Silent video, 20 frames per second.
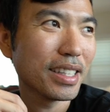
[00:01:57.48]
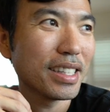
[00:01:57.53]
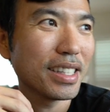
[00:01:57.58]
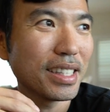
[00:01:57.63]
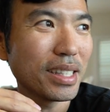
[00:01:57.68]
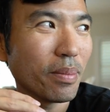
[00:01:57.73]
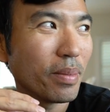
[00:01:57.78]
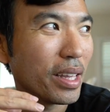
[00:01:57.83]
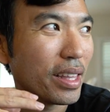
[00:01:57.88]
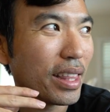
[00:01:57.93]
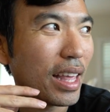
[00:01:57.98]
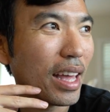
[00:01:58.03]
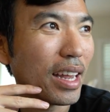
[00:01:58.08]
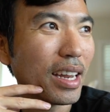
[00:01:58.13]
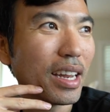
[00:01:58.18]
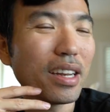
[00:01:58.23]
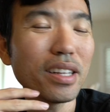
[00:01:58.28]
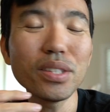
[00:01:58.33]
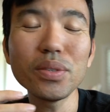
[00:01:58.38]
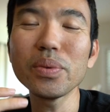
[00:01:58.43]
is something that,
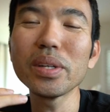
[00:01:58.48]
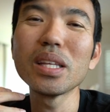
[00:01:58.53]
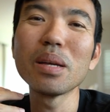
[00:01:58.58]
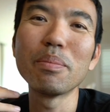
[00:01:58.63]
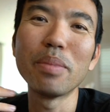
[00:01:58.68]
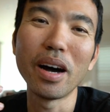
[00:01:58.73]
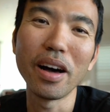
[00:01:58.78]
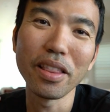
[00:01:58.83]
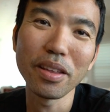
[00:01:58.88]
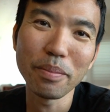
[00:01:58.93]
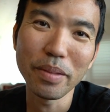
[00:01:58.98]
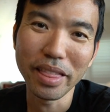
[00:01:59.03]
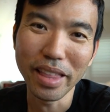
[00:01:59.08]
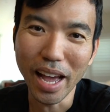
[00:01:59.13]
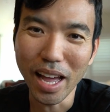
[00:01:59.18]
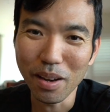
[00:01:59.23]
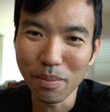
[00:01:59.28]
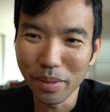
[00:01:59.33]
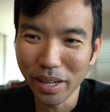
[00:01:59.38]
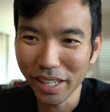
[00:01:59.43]
it doesn't really bother me
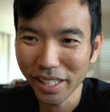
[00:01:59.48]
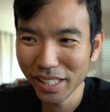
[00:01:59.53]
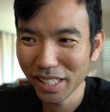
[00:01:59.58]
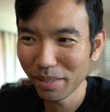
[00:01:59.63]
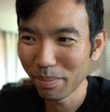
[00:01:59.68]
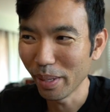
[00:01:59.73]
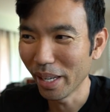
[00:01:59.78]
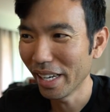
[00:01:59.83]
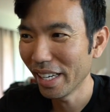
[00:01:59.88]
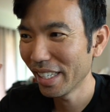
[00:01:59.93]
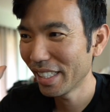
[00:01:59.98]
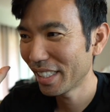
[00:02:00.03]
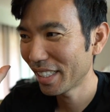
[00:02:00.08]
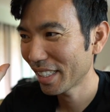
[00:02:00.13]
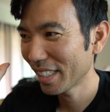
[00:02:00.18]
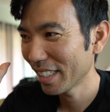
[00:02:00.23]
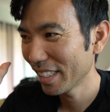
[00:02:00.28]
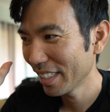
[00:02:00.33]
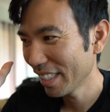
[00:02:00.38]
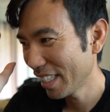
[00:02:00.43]
that much, but
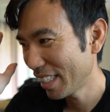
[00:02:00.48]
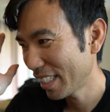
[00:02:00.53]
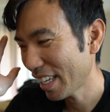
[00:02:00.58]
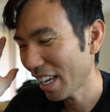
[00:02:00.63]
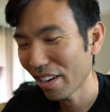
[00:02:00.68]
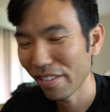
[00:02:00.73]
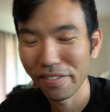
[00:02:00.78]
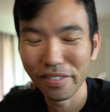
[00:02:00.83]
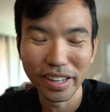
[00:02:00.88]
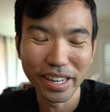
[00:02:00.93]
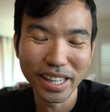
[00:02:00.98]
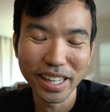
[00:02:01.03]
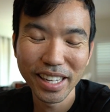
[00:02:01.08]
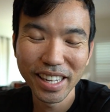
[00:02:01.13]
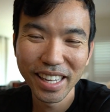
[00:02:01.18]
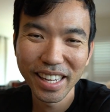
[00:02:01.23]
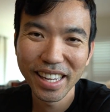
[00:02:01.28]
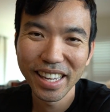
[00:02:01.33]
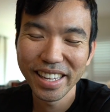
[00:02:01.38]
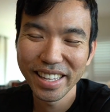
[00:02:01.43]
it's kind of funny.
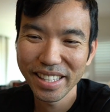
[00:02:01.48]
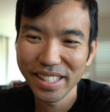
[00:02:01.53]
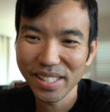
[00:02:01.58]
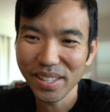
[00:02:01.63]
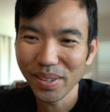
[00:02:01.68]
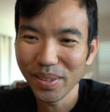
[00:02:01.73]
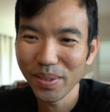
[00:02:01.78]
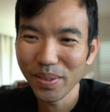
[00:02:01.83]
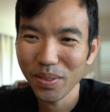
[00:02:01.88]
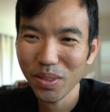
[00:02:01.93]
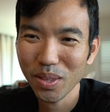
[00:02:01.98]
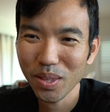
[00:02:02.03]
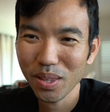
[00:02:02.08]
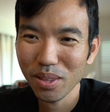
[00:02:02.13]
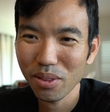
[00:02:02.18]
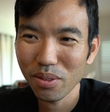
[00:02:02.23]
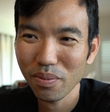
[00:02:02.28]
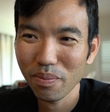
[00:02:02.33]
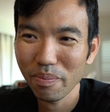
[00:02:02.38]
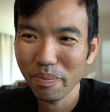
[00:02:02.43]
So
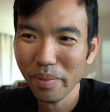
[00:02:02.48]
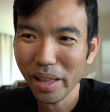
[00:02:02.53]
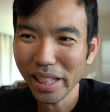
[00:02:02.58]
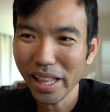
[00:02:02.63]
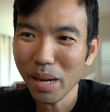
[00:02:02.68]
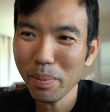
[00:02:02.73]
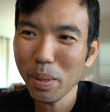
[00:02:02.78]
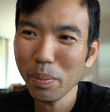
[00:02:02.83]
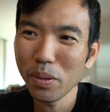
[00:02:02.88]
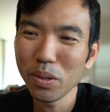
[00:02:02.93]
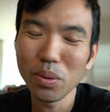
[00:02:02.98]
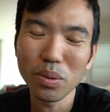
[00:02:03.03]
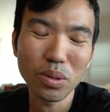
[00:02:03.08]
a lot of people know